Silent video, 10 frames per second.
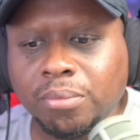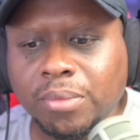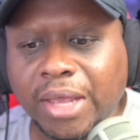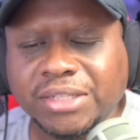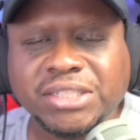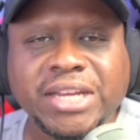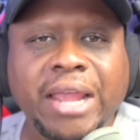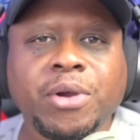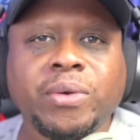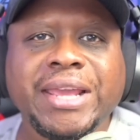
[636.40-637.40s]
And
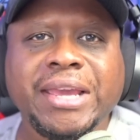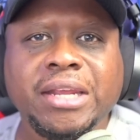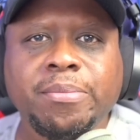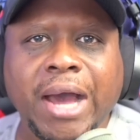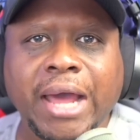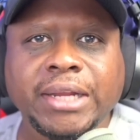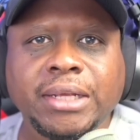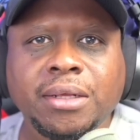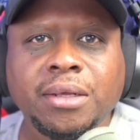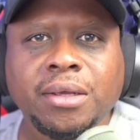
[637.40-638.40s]
shame on anybody
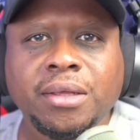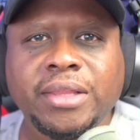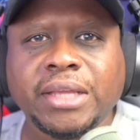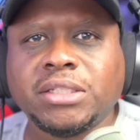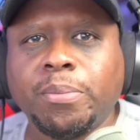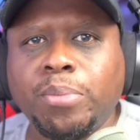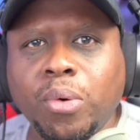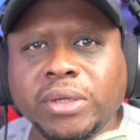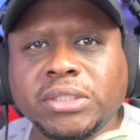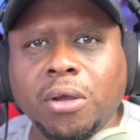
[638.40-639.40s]
that
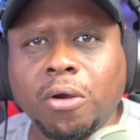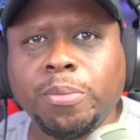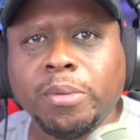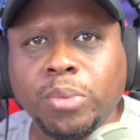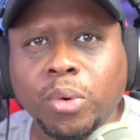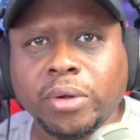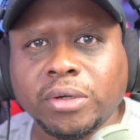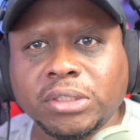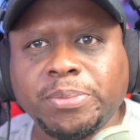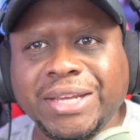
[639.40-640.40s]
supports open
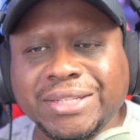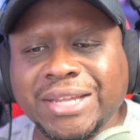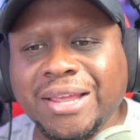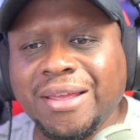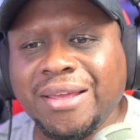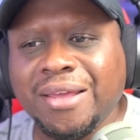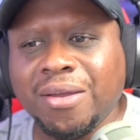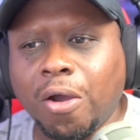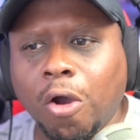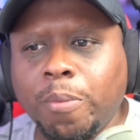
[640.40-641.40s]
borders because
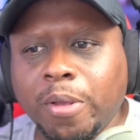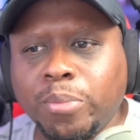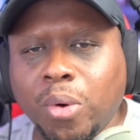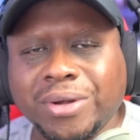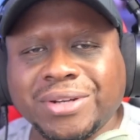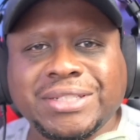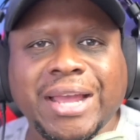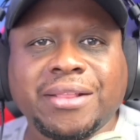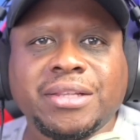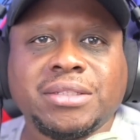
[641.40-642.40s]
open borders
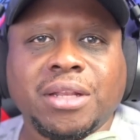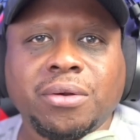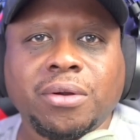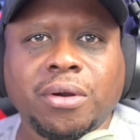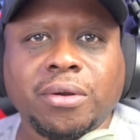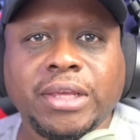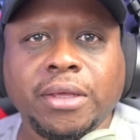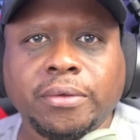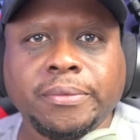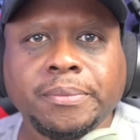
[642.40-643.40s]
got this little girl killed.